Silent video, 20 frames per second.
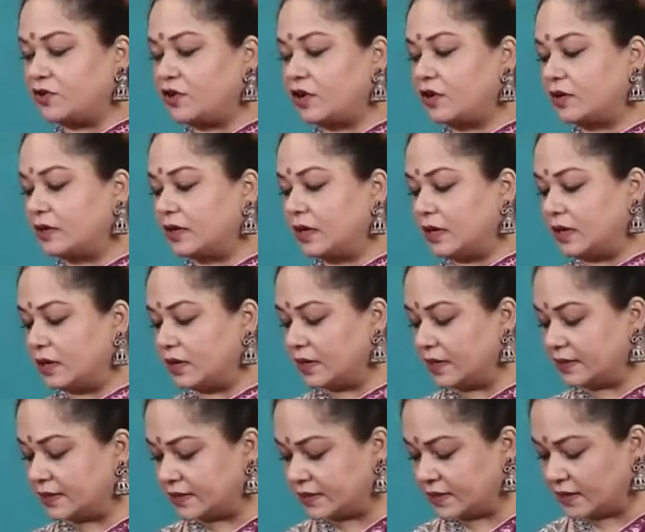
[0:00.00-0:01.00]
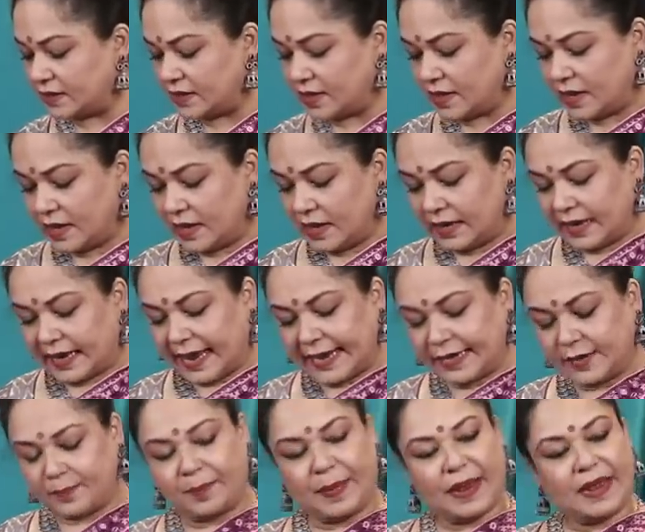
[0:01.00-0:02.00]
So not it's a
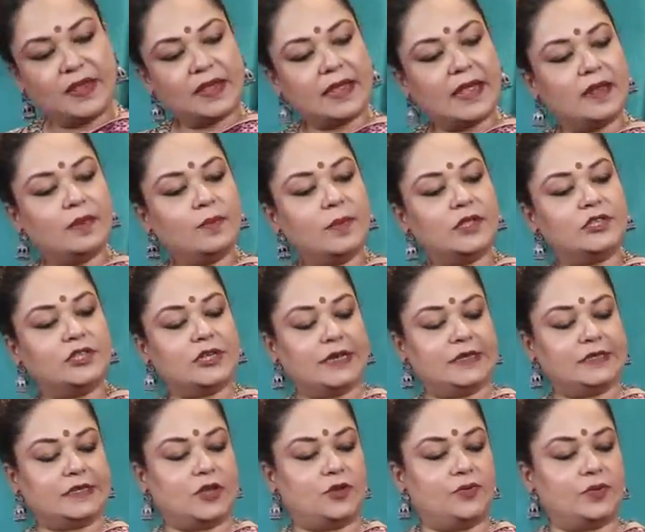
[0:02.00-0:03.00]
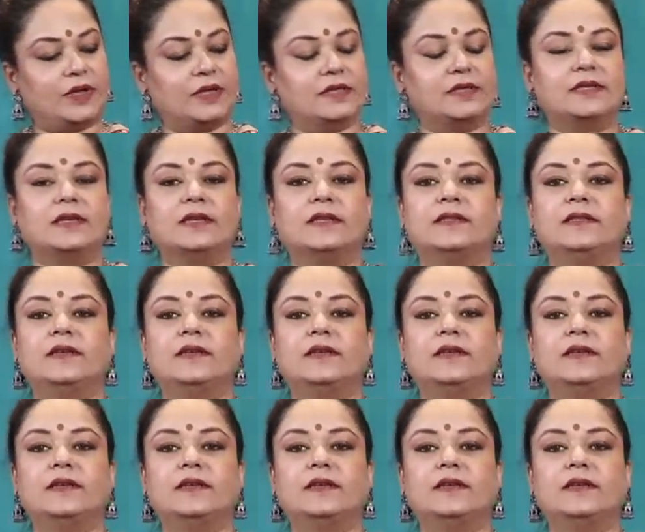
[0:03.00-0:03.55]
light pink and magenta, you can say.